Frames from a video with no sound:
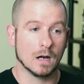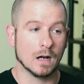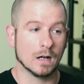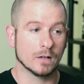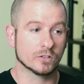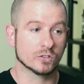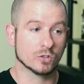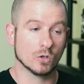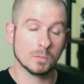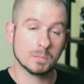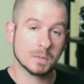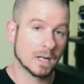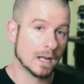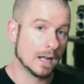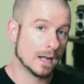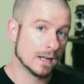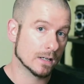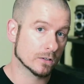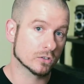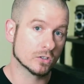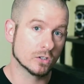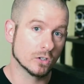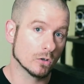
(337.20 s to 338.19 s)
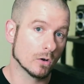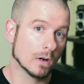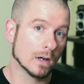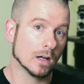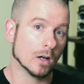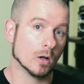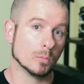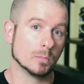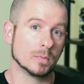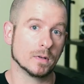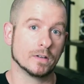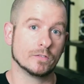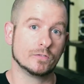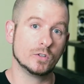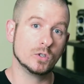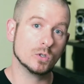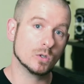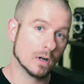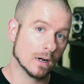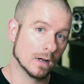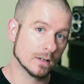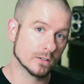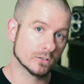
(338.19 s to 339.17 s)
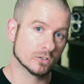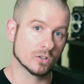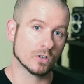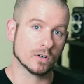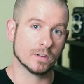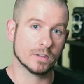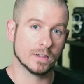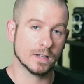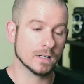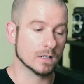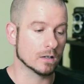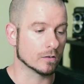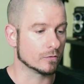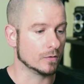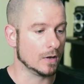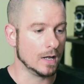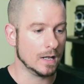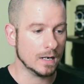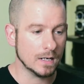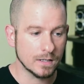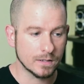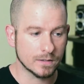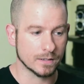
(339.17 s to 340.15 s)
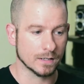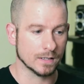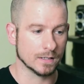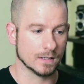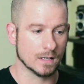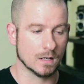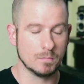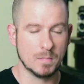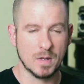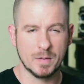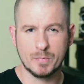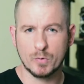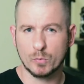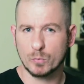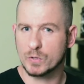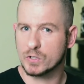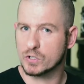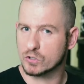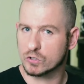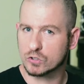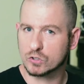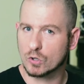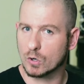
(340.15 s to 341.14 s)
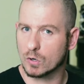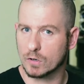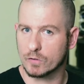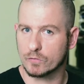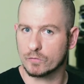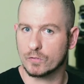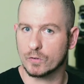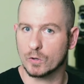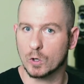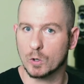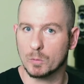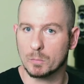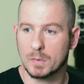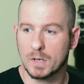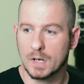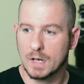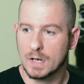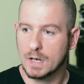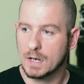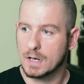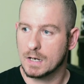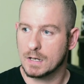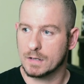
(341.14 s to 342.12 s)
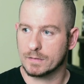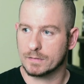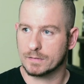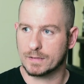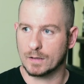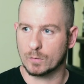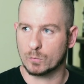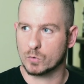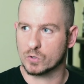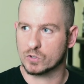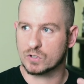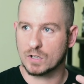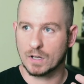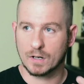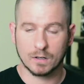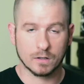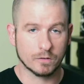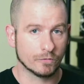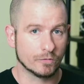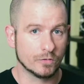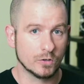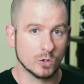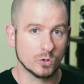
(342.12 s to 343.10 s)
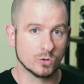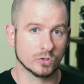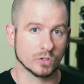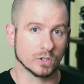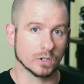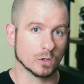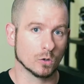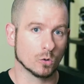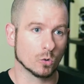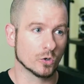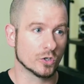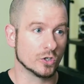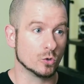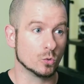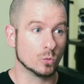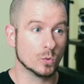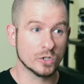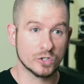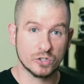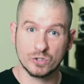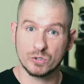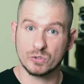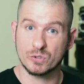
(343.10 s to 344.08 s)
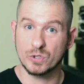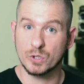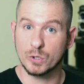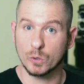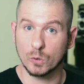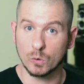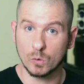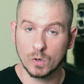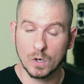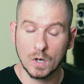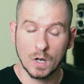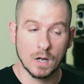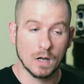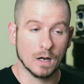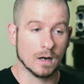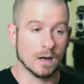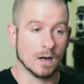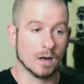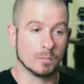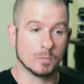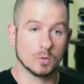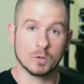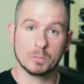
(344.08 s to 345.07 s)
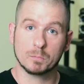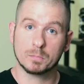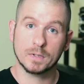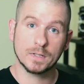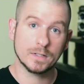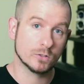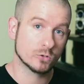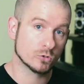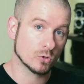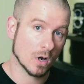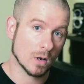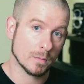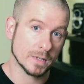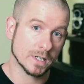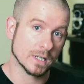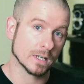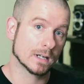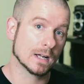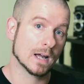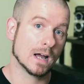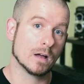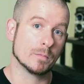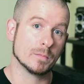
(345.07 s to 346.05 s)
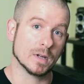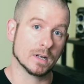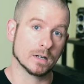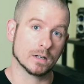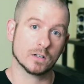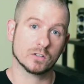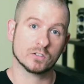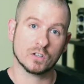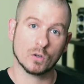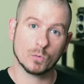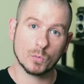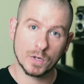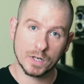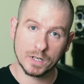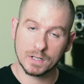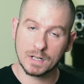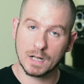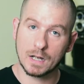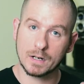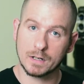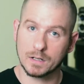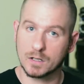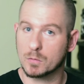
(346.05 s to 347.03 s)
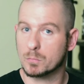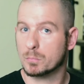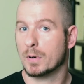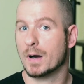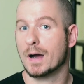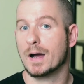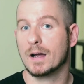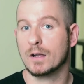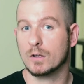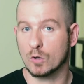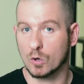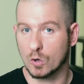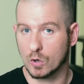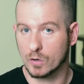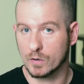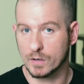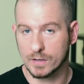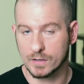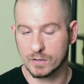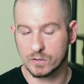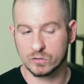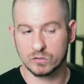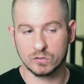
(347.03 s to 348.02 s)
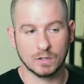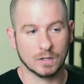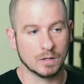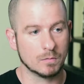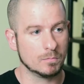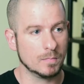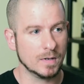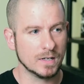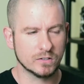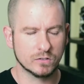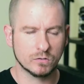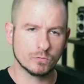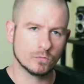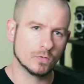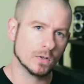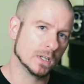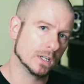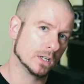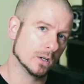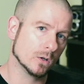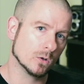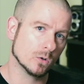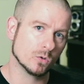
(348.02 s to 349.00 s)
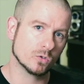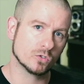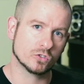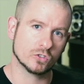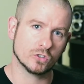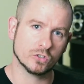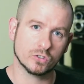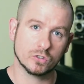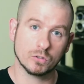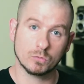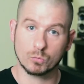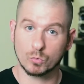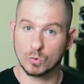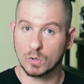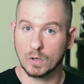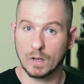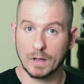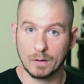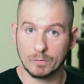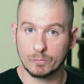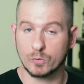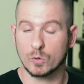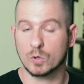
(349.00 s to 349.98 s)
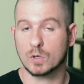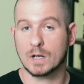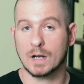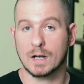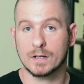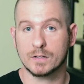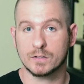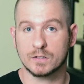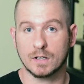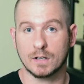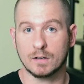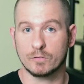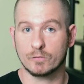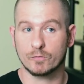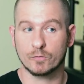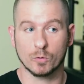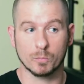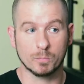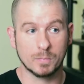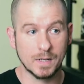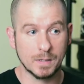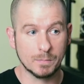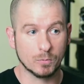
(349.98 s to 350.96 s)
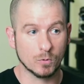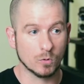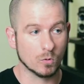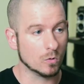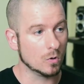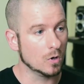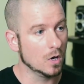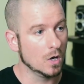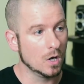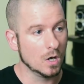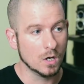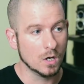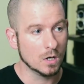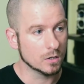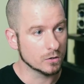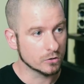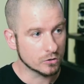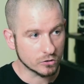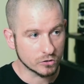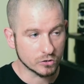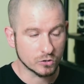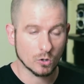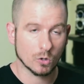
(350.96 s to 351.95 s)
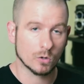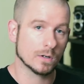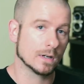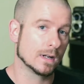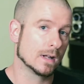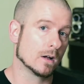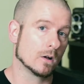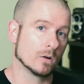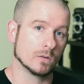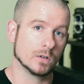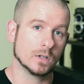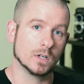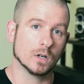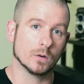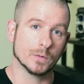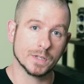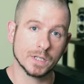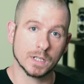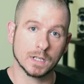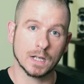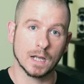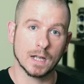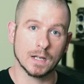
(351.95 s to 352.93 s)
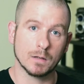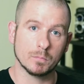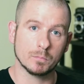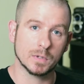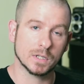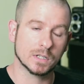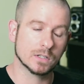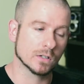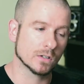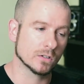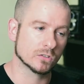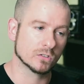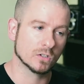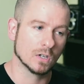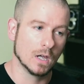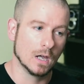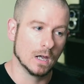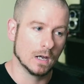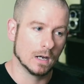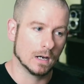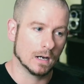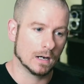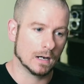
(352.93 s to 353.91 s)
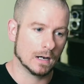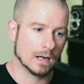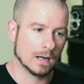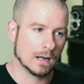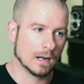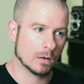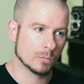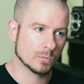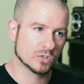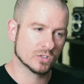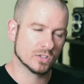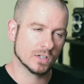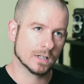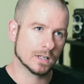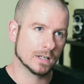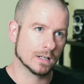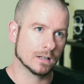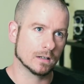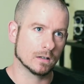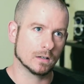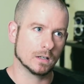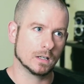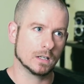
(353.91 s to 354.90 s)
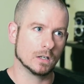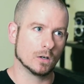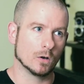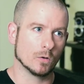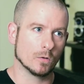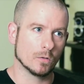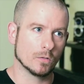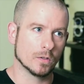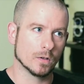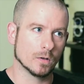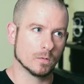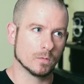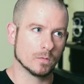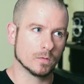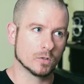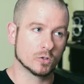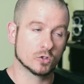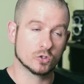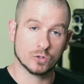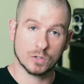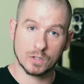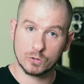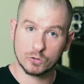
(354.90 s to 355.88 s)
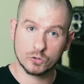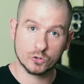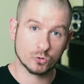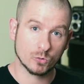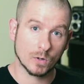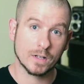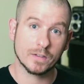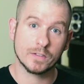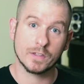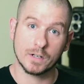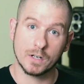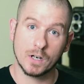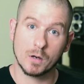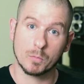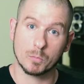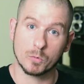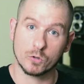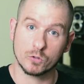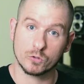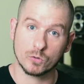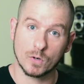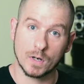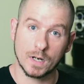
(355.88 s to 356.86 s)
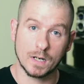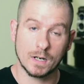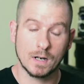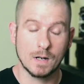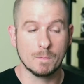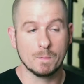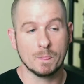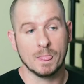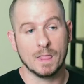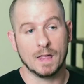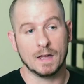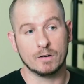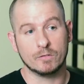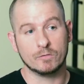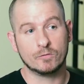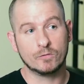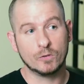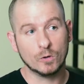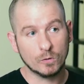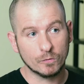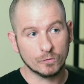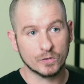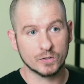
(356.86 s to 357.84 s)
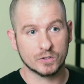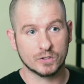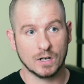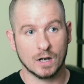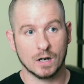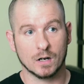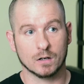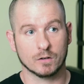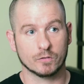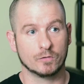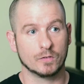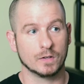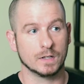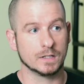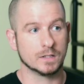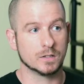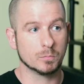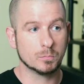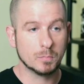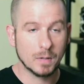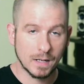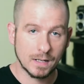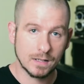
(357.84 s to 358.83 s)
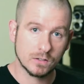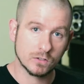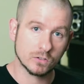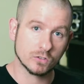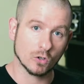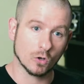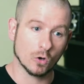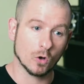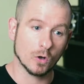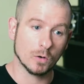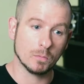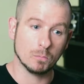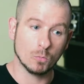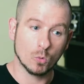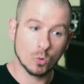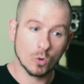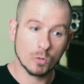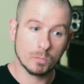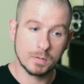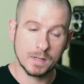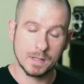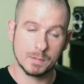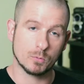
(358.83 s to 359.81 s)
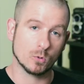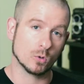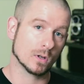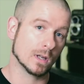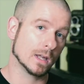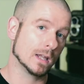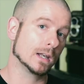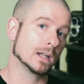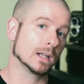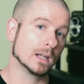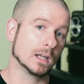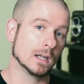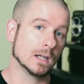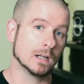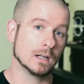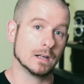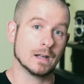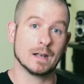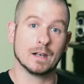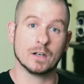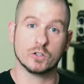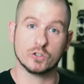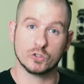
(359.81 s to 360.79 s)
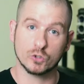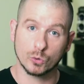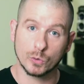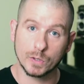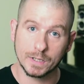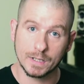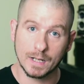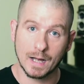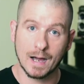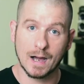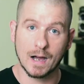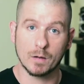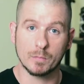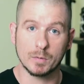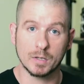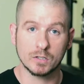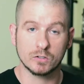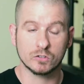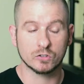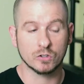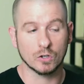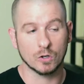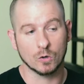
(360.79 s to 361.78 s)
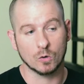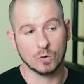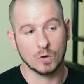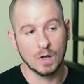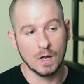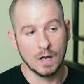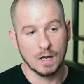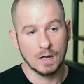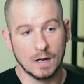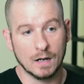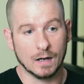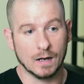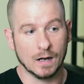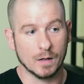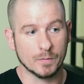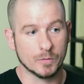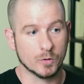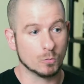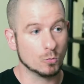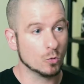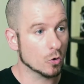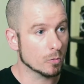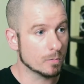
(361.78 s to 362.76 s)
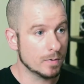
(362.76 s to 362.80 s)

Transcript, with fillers: So I'm going to ask your help. If you guys could think of anything that maybe when you started film that was kind of confusing or you wish you knew, please drop me a comment, because I want to kind of compile all this, make some videos, just some real helpful content for people just starting out, you know, in the game. Because I, I was thinking, you know, the, the, there's strength in numbers, right? And film photography depends on more people getting in and enjoying the hobby. So the more